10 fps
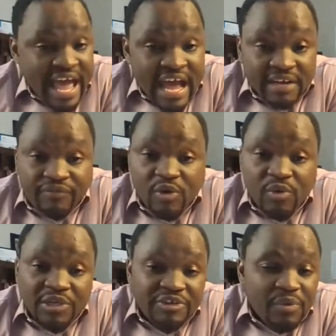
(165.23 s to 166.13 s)
and if you're
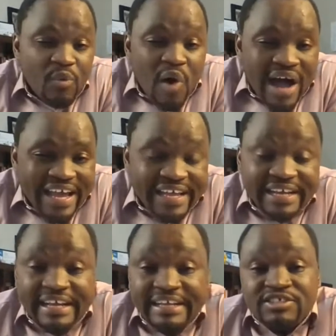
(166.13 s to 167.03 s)
wondering why
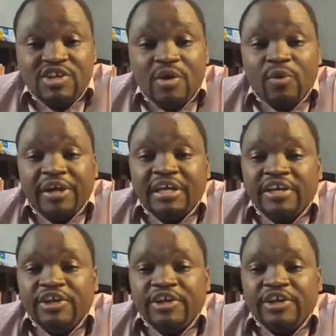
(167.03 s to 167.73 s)
it's not working